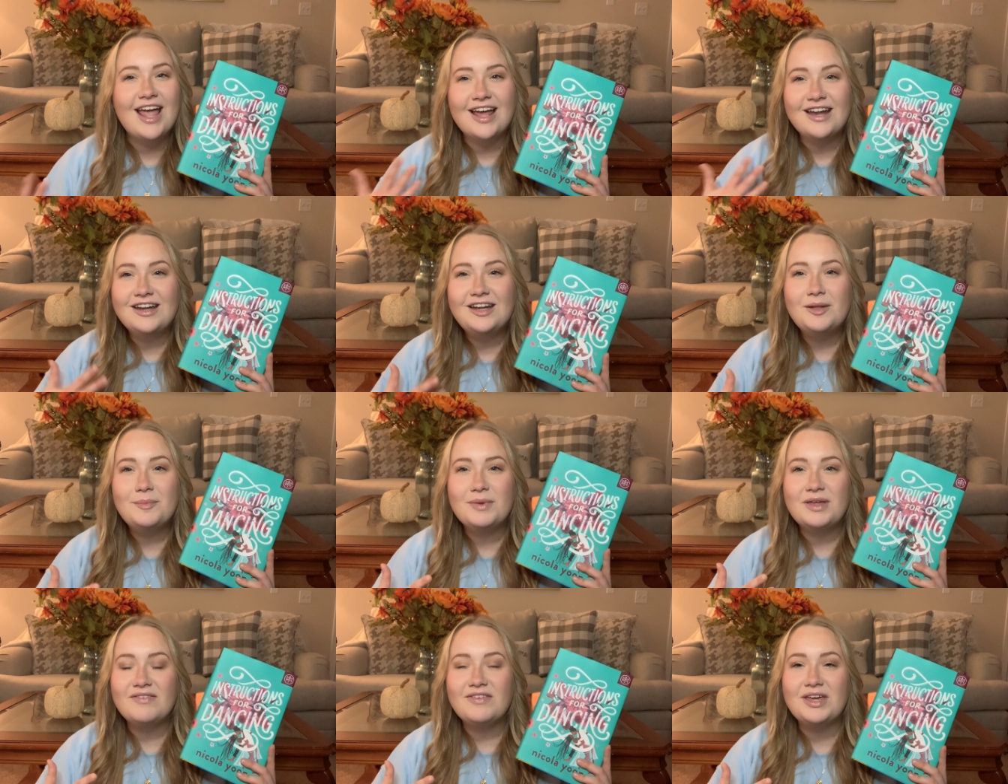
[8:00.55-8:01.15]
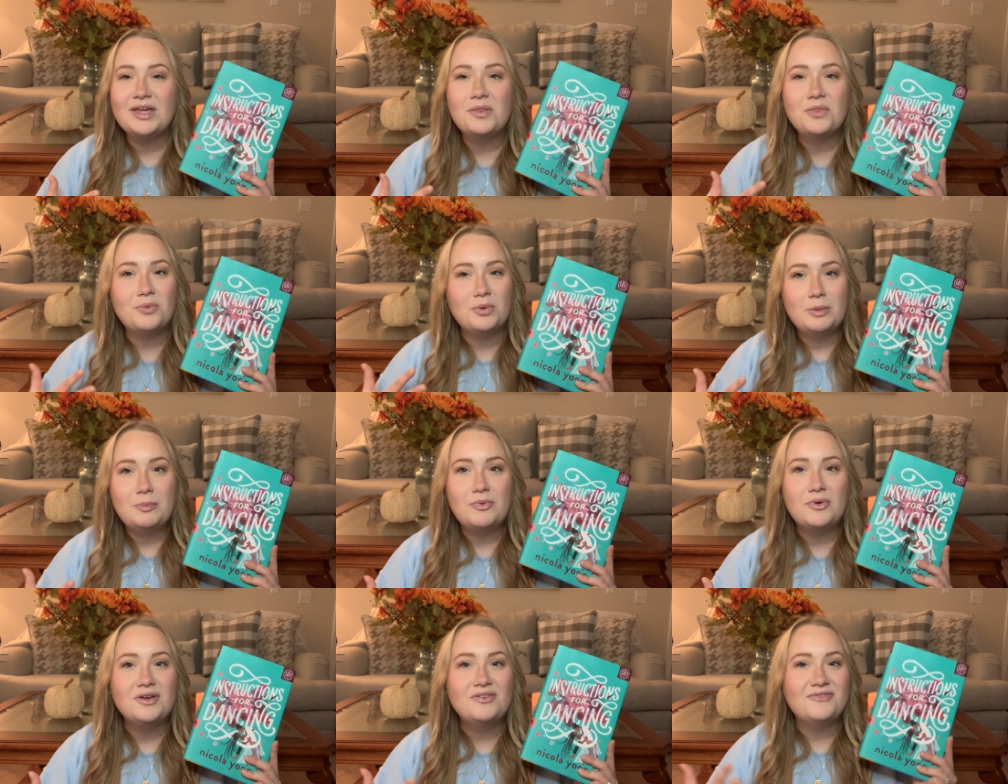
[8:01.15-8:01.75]
ended up giving it
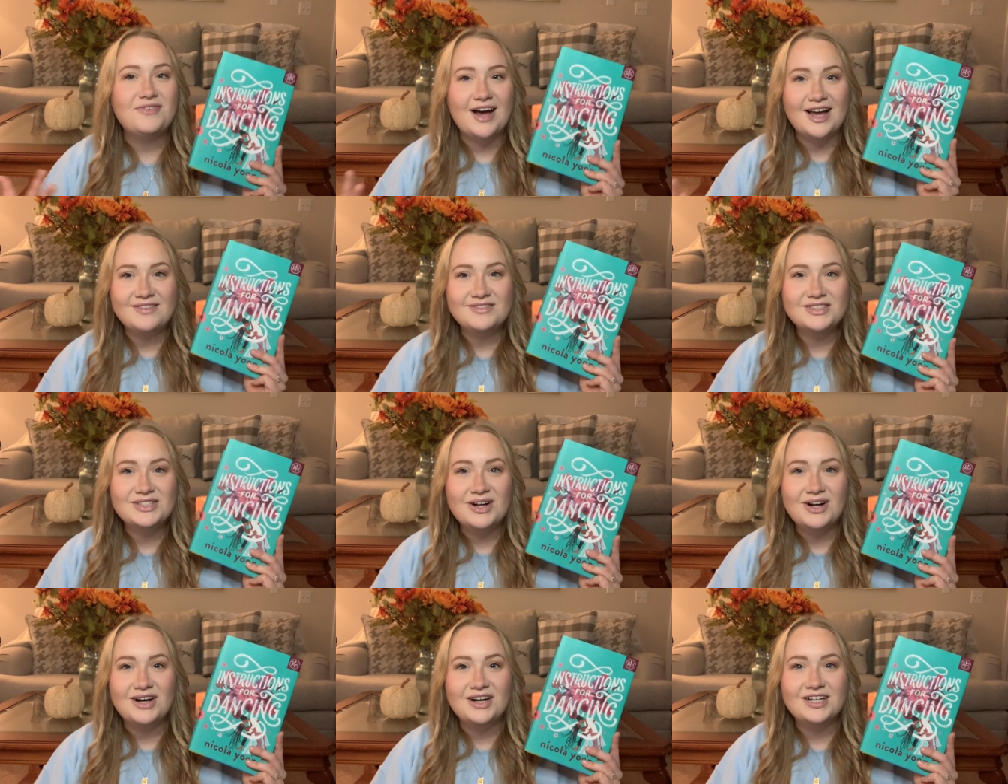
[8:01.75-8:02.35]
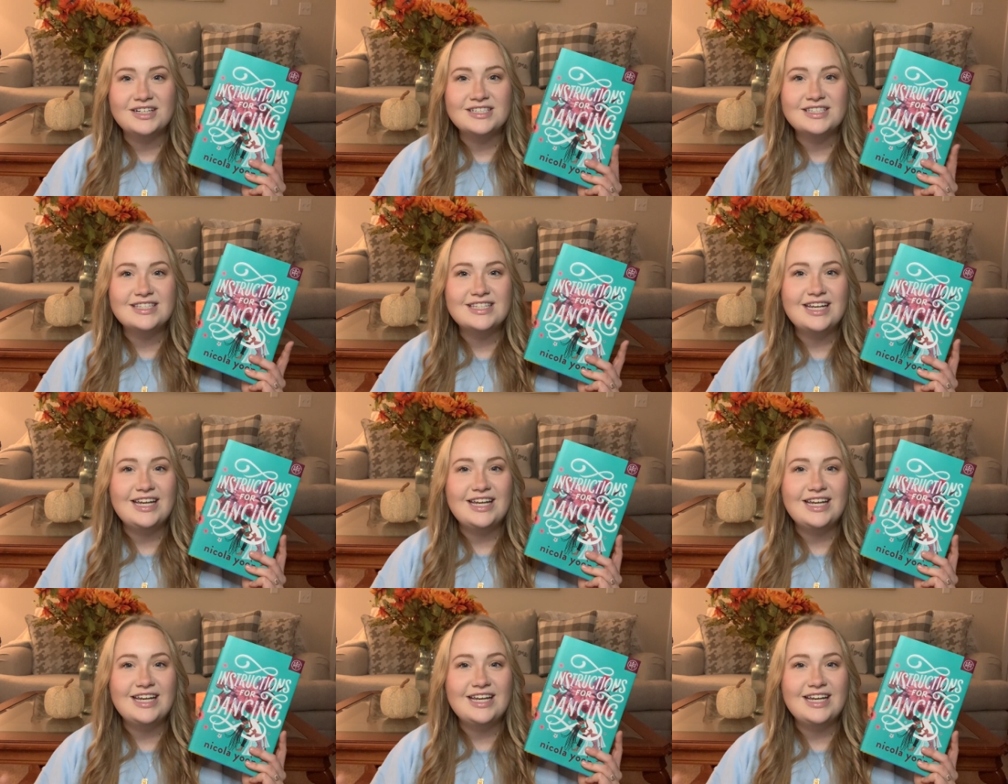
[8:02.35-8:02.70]
3.5 stars.